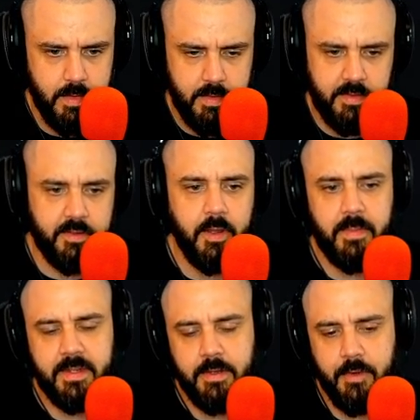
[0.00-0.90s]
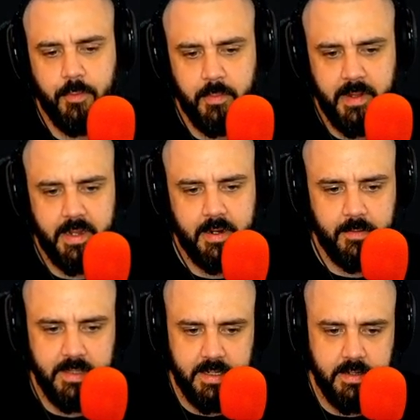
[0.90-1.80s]
this is going to be a tough one, man. I don't
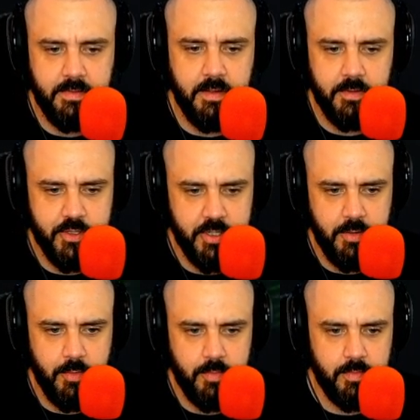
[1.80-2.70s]
think he's going to show